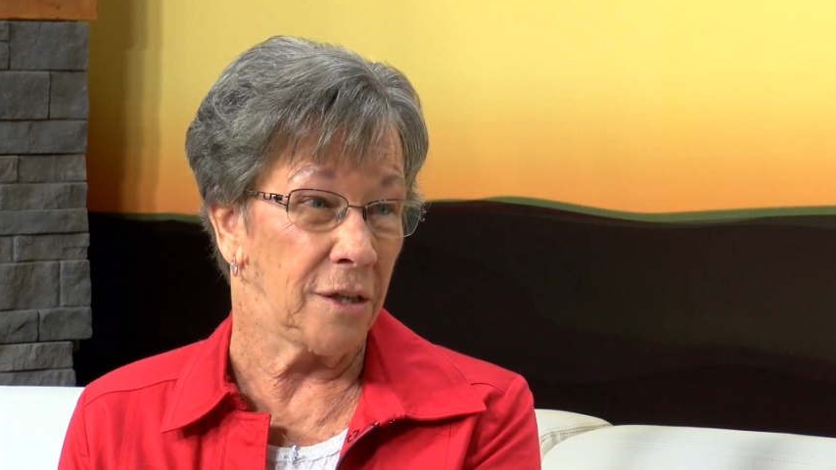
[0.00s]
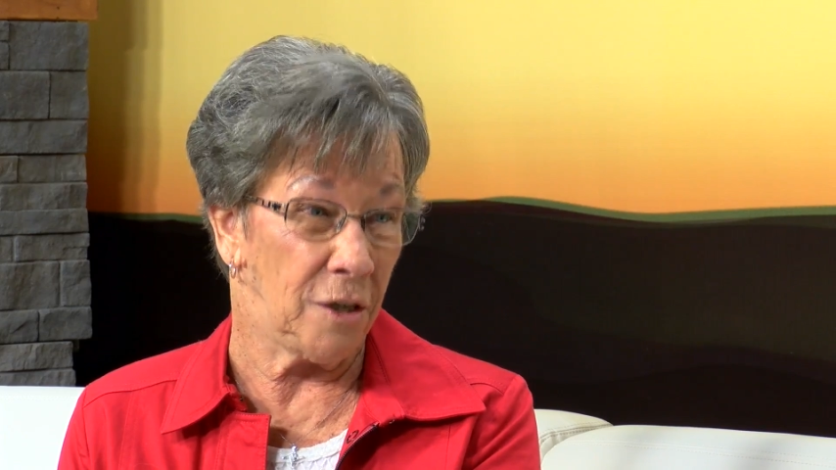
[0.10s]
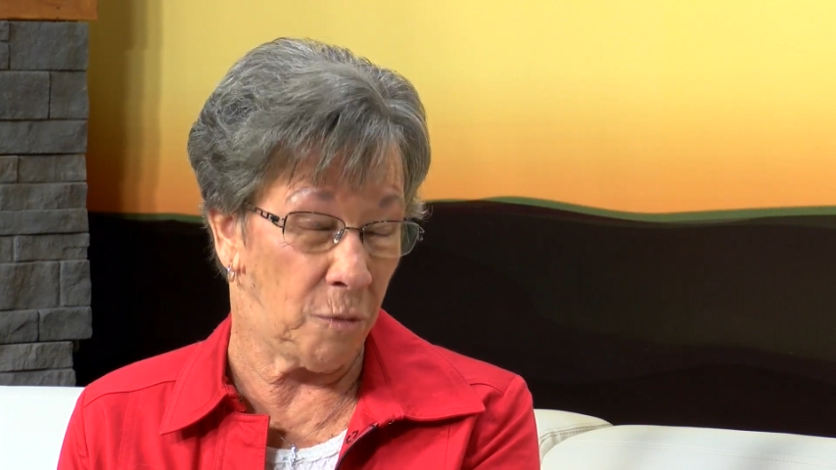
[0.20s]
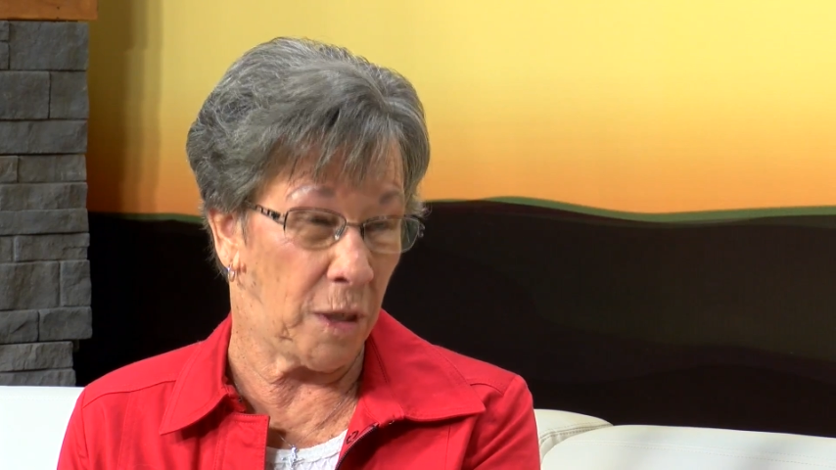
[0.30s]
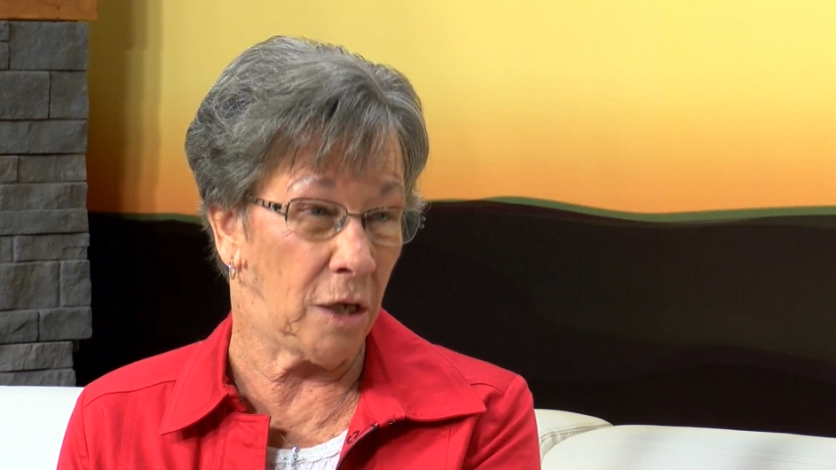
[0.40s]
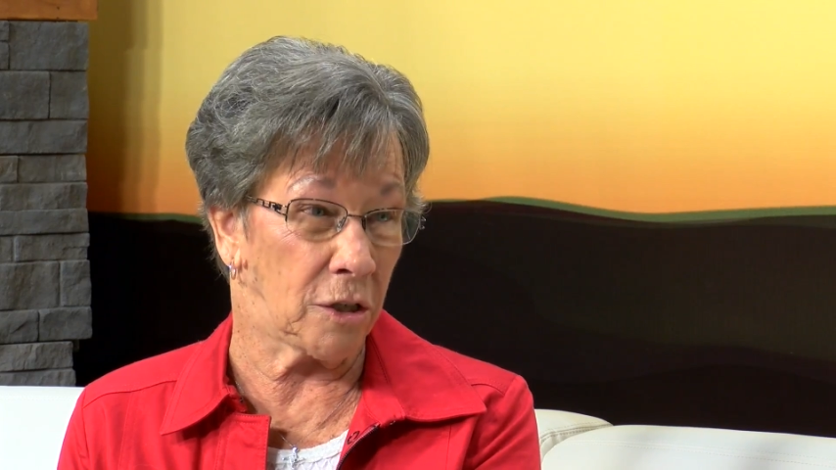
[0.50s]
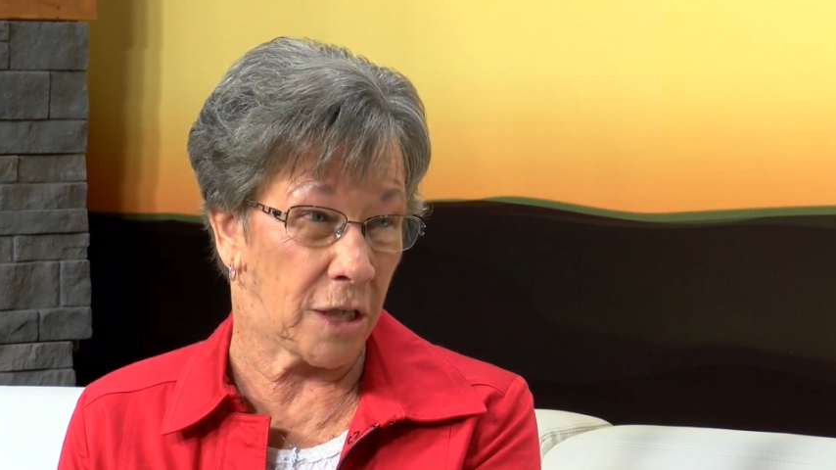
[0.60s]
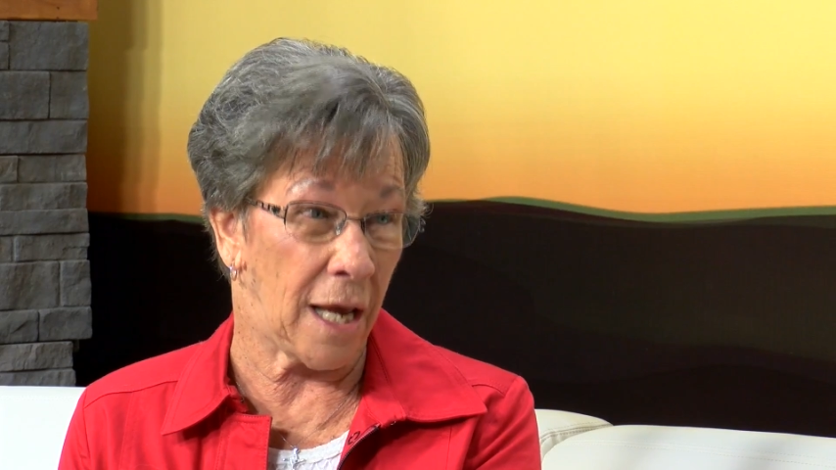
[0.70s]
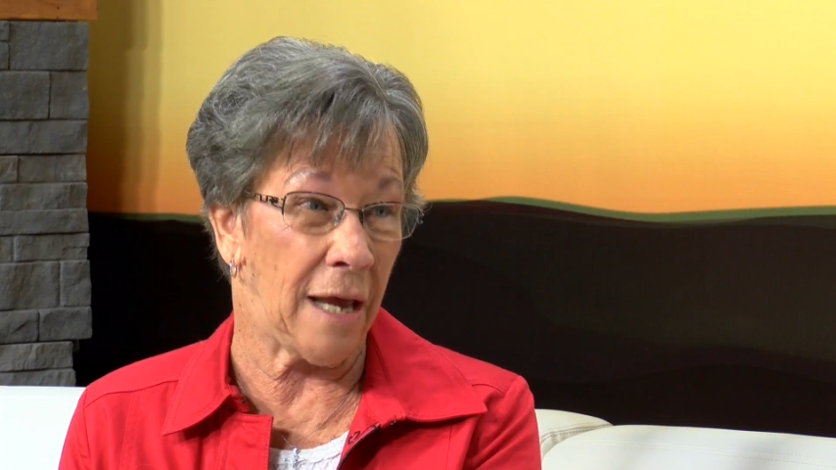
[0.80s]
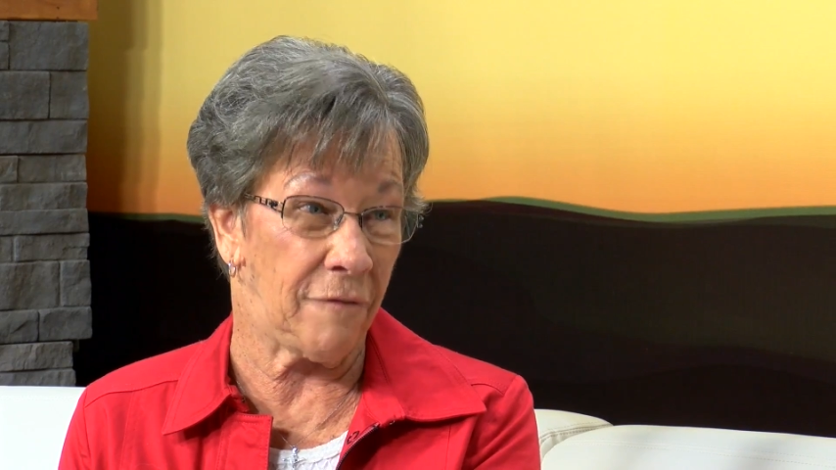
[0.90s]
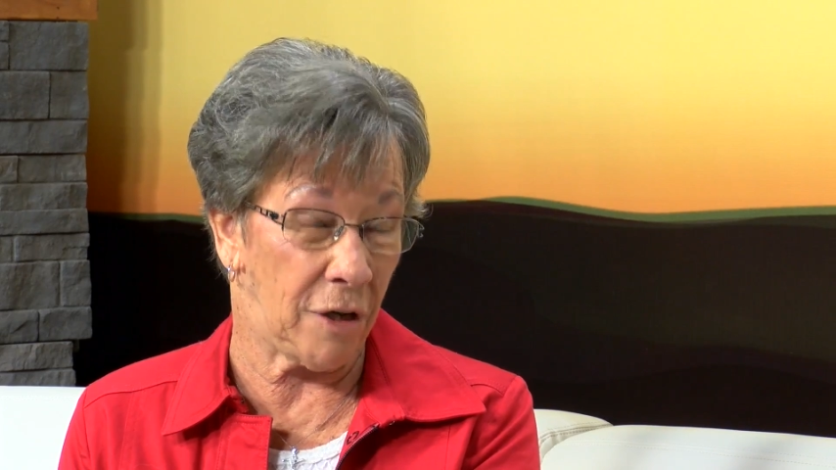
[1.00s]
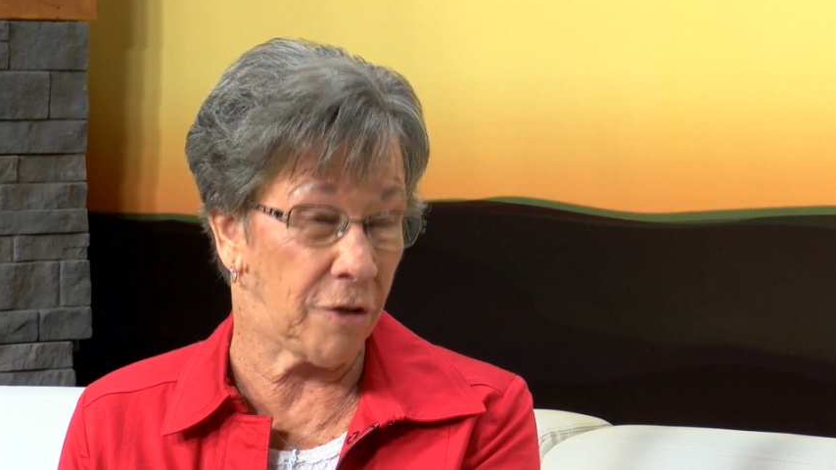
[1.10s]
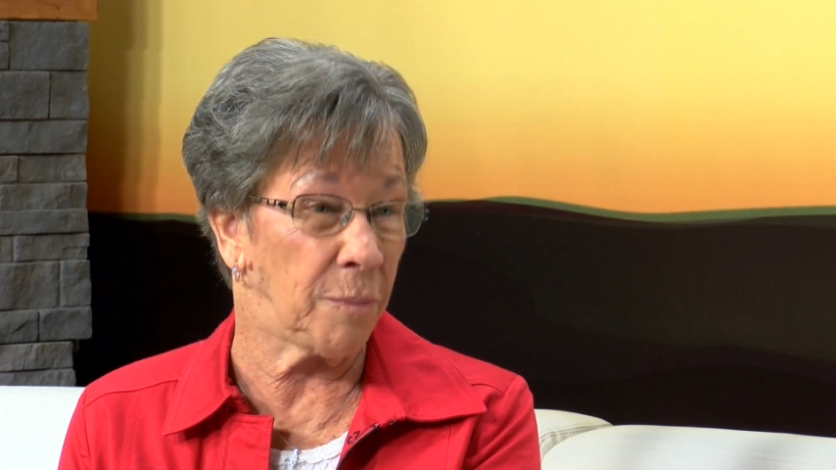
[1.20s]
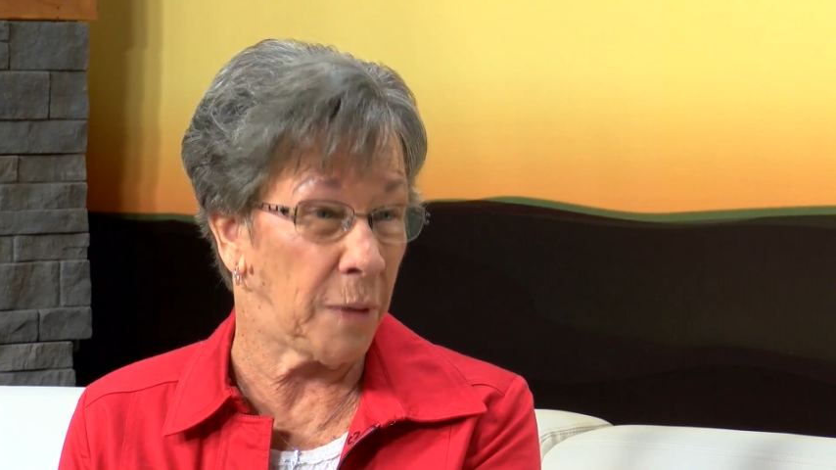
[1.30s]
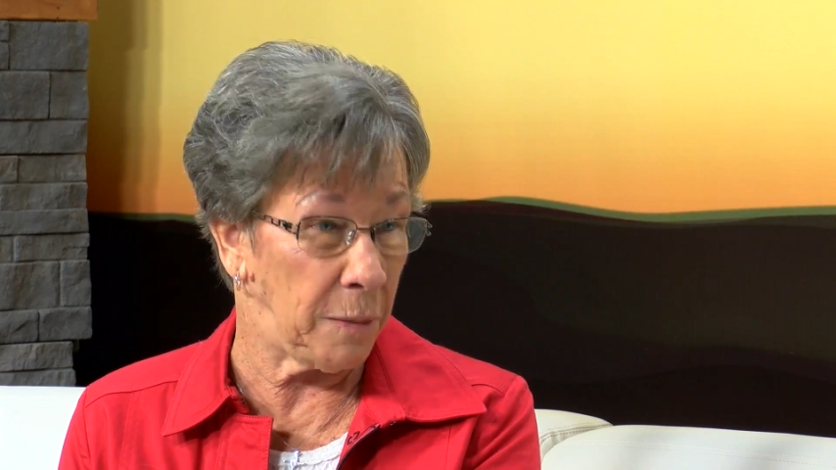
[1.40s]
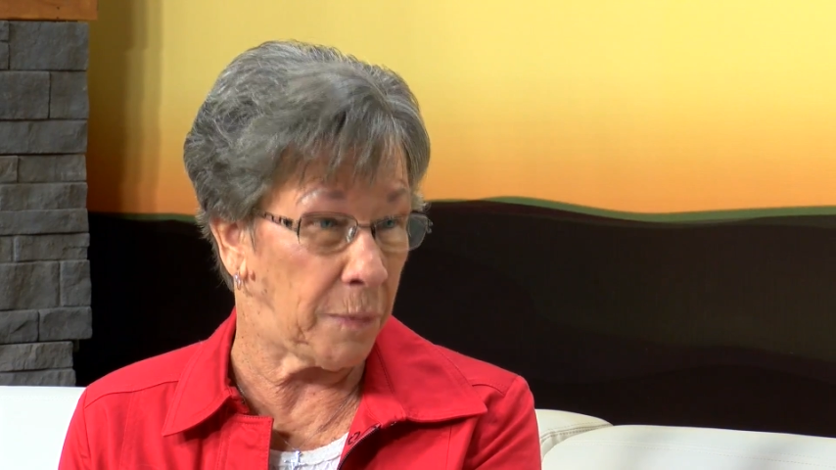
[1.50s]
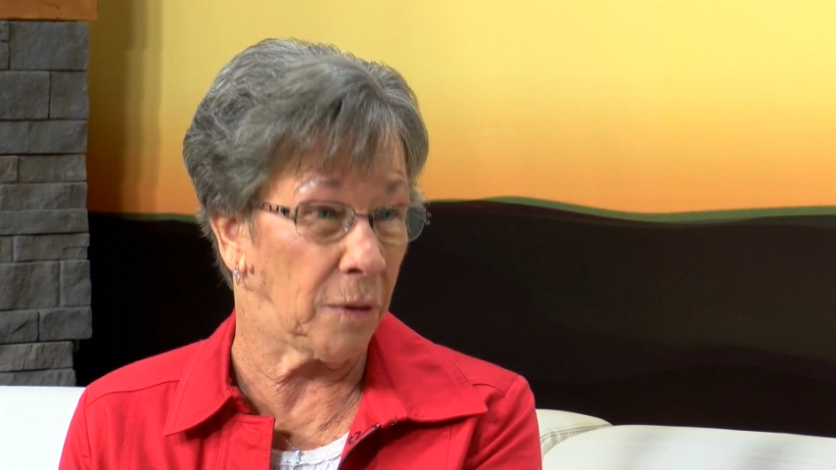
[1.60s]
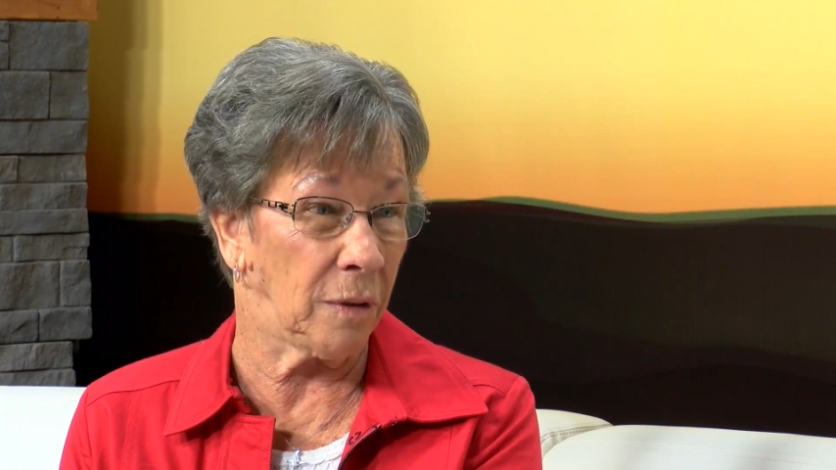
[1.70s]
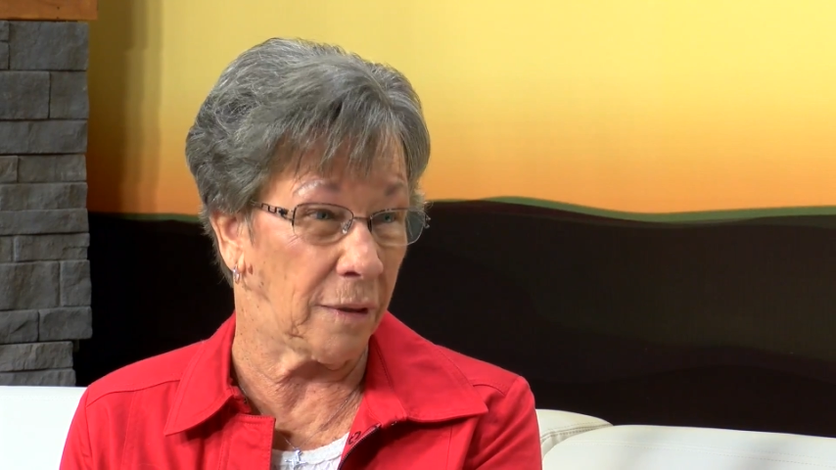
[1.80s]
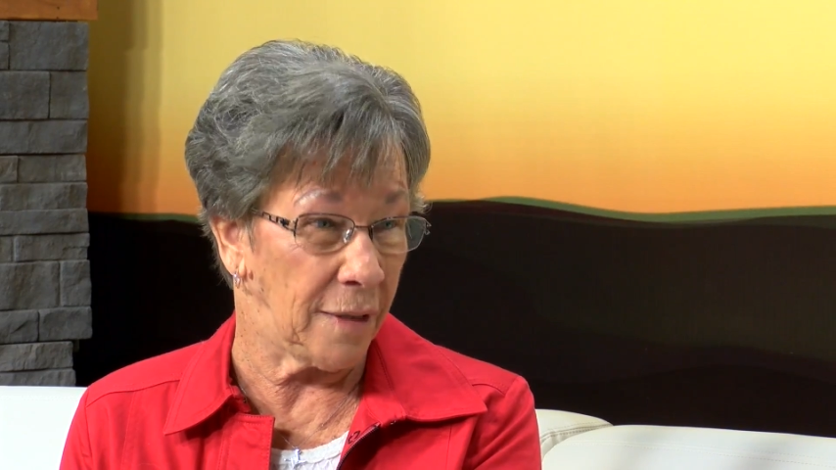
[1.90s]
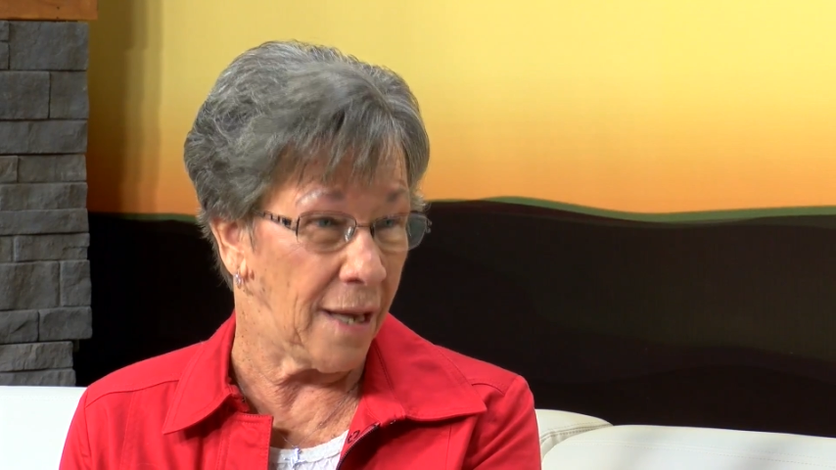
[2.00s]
that we are to have other people